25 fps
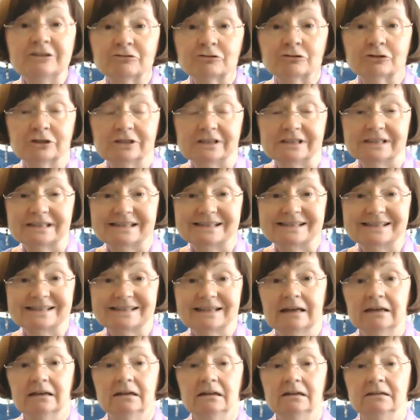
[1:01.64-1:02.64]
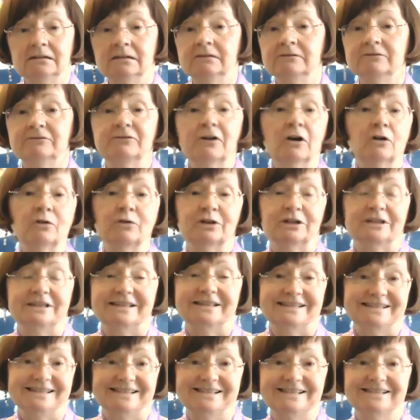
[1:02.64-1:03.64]
interests and
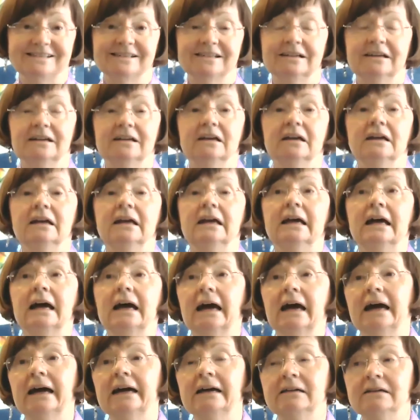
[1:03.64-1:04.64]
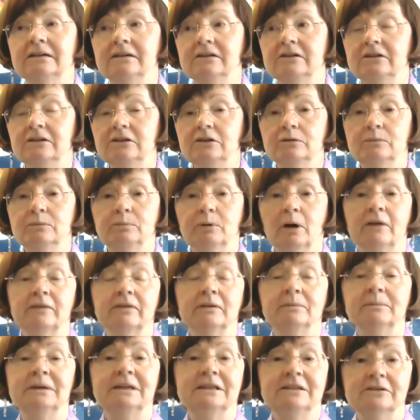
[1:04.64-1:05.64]
focus. And you brought
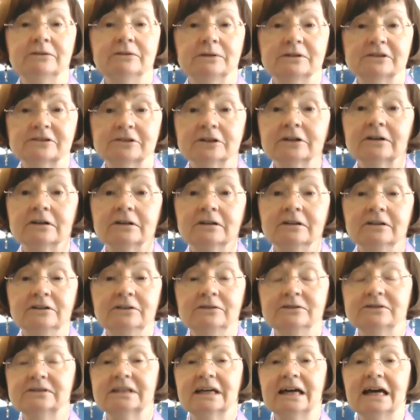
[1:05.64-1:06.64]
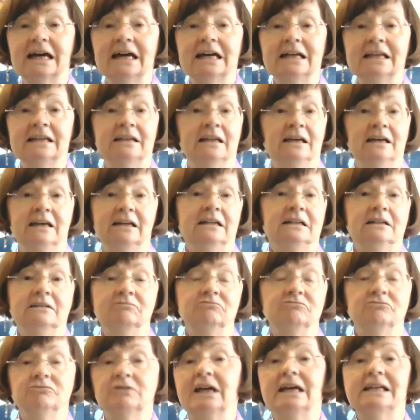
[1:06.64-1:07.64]
them into a circle and you said,
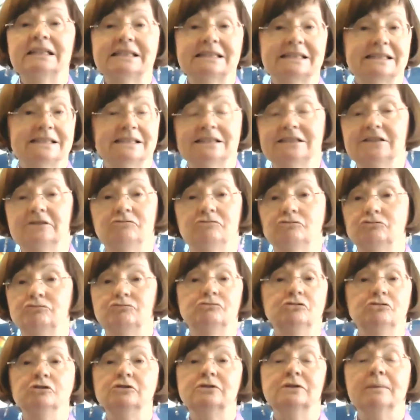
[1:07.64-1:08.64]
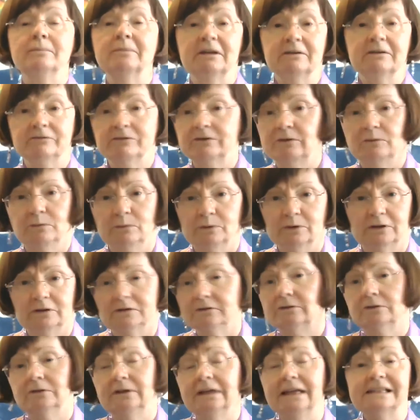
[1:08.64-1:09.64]
let's do something for the
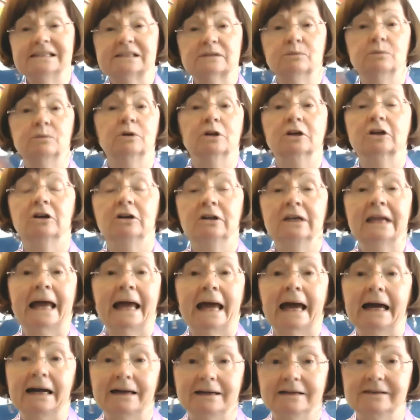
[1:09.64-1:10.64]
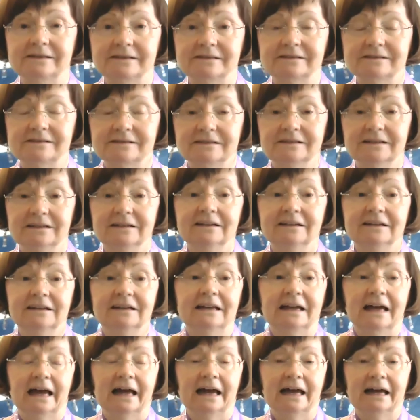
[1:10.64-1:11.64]
world, or let's work on X.
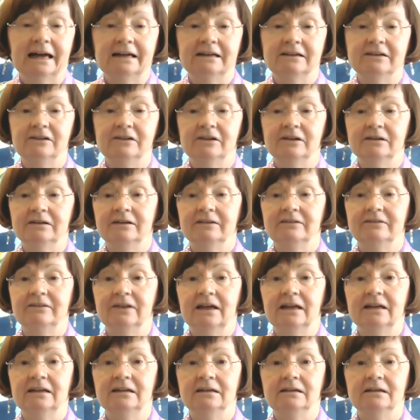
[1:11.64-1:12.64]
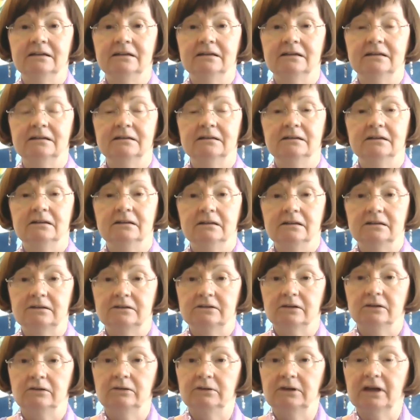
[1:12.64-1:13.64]
And then,
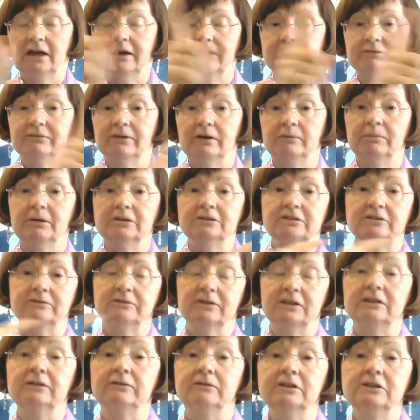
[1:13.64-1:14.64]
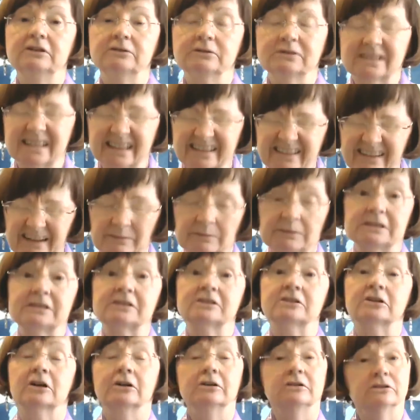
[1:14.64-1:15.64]
so you'd have a bunch of individuals and they would
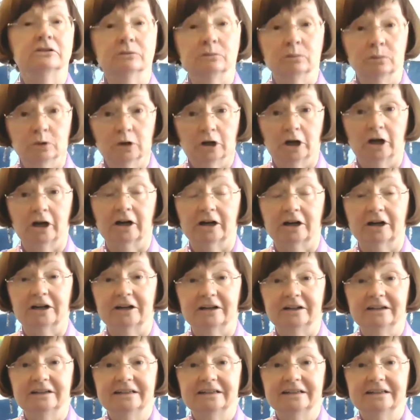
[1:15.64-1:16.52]
start to work